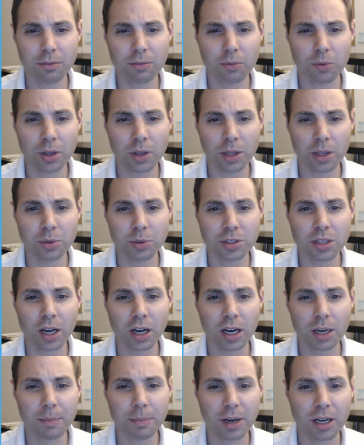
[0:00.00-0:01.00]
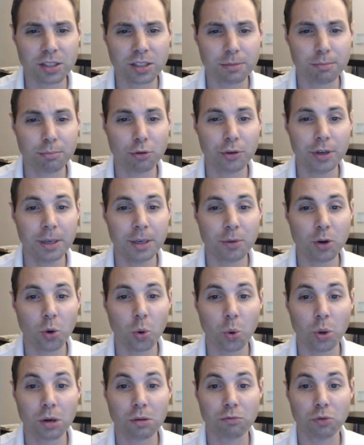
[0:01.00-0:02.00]
really was talking about a Supreme
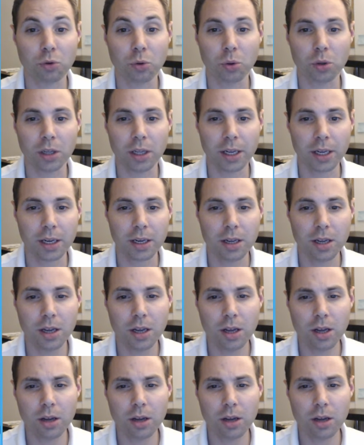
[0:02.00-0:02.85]
Court ruling